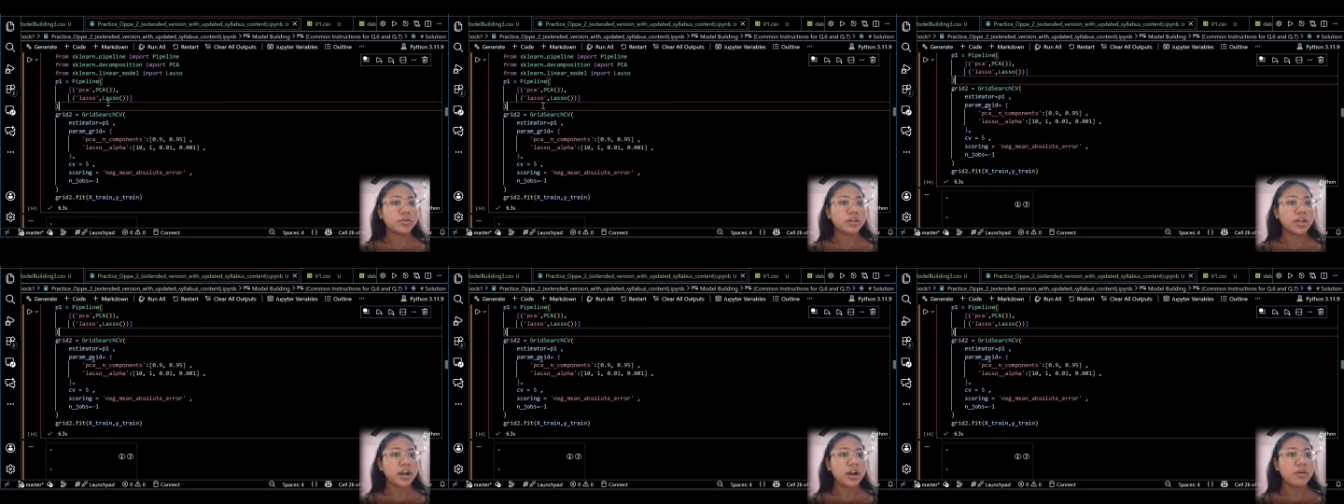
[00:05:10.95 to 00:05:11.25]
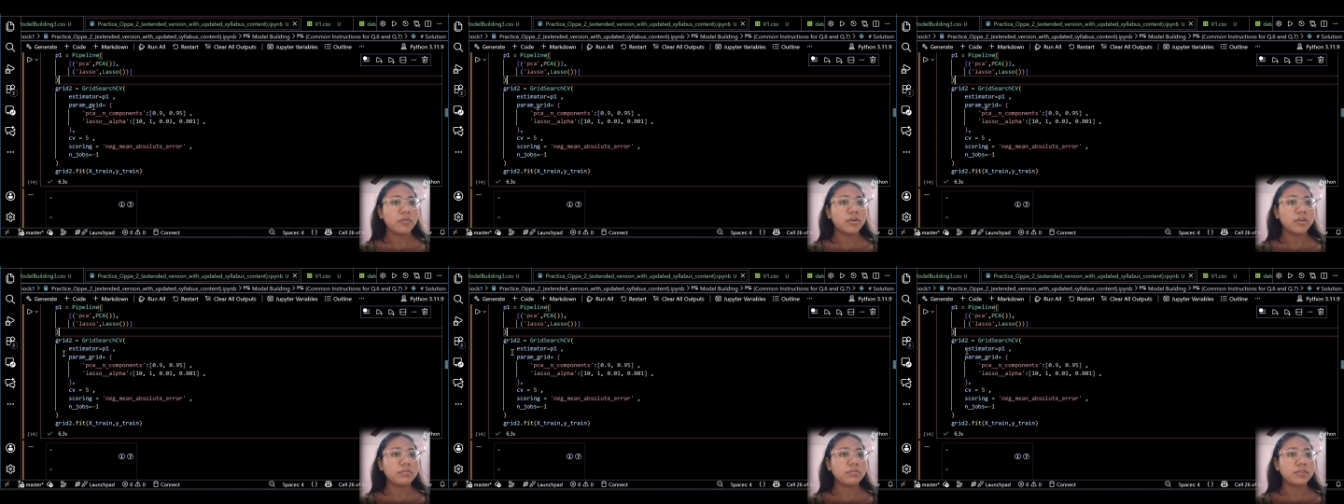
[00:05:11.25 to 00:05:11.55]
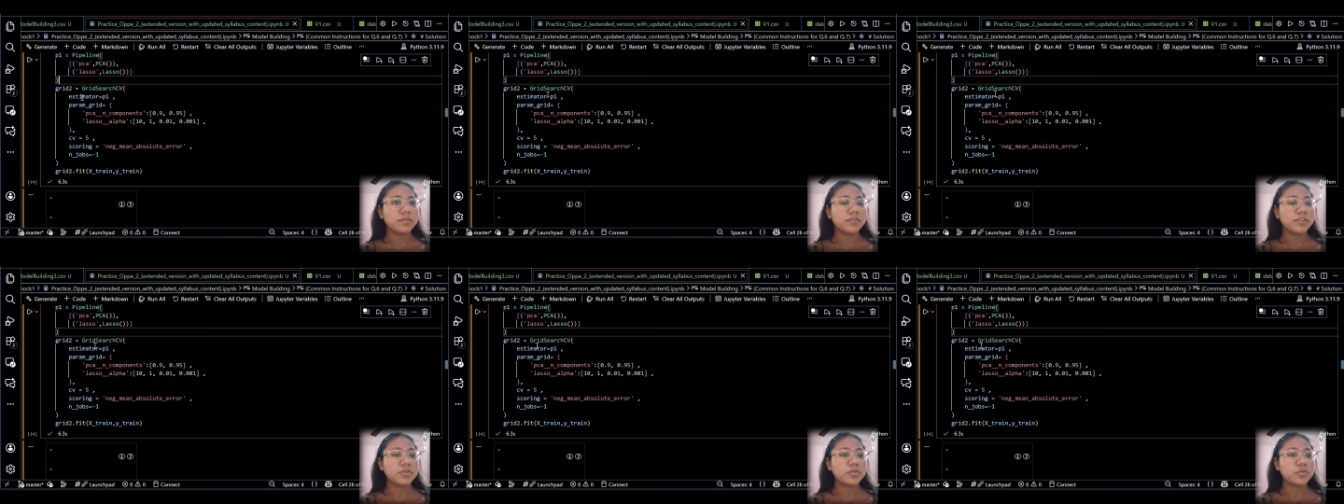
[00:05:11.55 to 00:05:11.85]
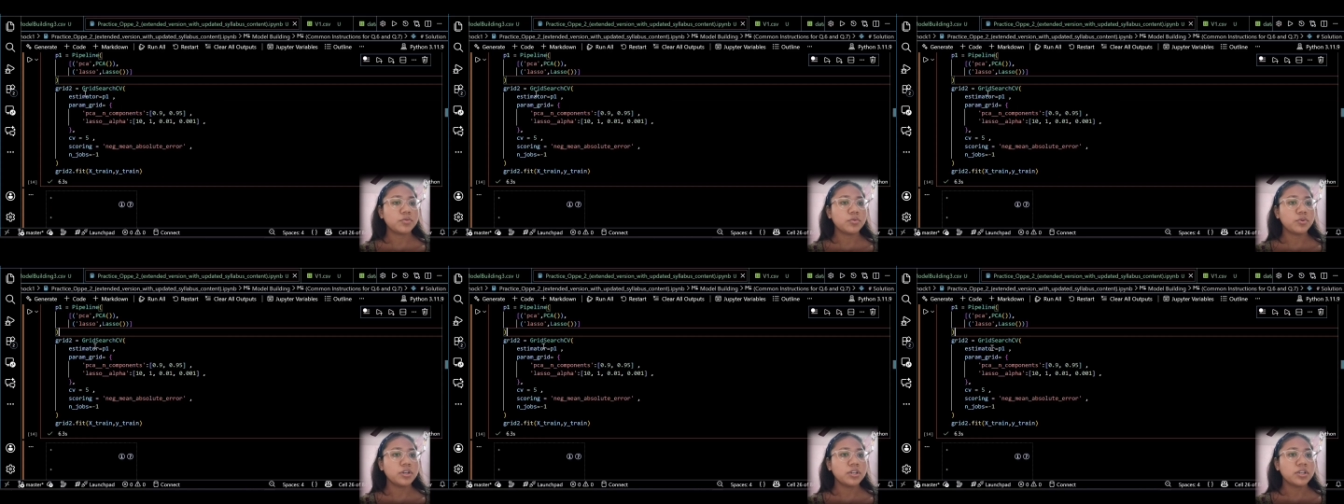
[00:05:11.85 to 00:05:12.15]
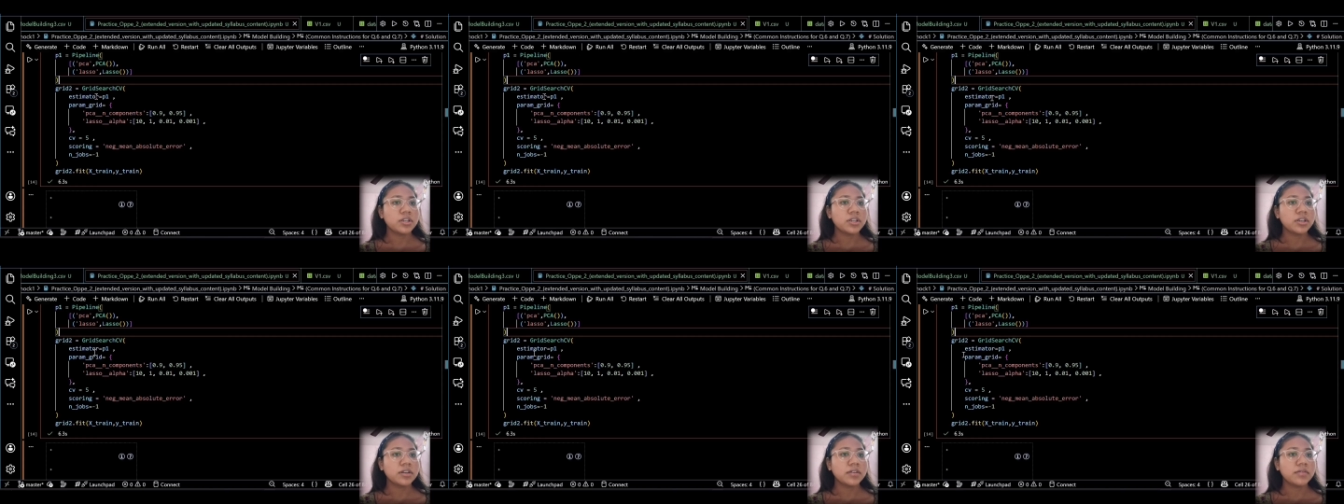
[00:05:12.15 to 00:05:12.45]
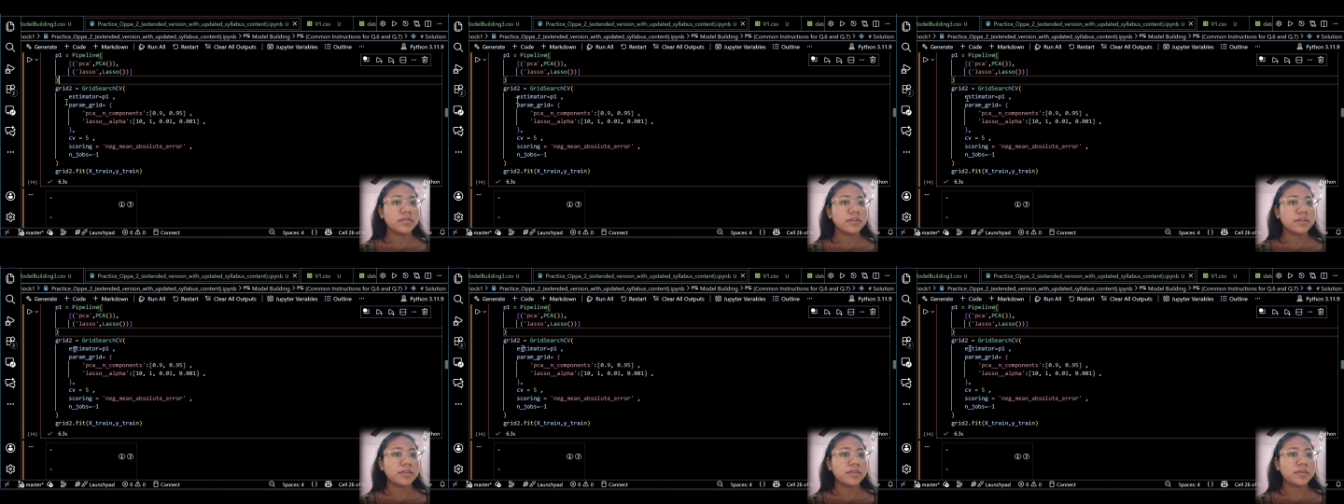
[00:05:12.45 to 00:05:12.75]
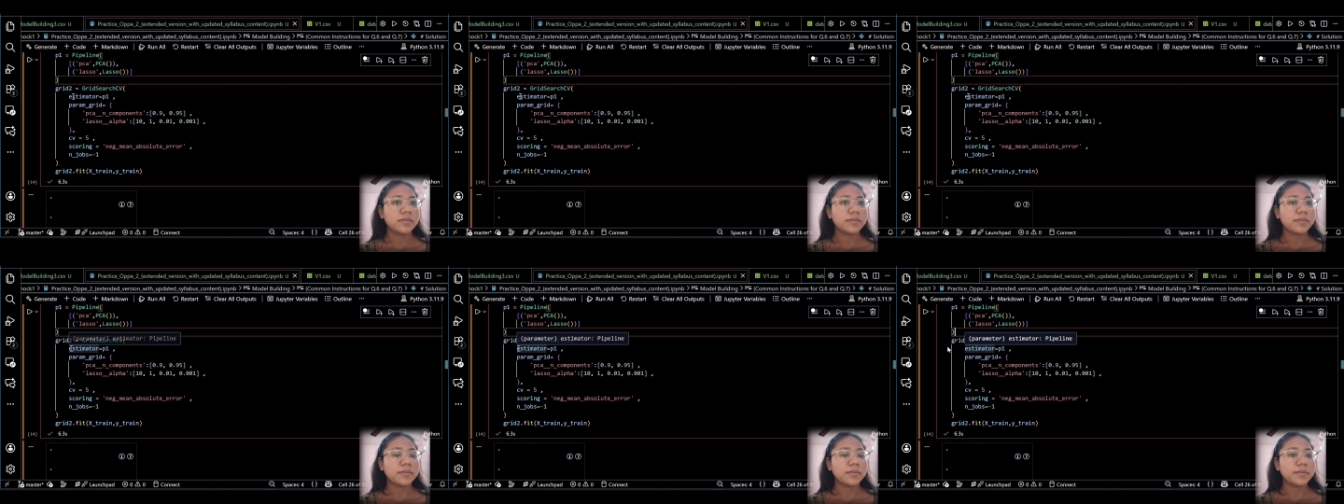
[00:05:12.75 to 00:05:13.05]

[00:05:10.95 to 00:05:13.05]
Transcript: Now what we will do, we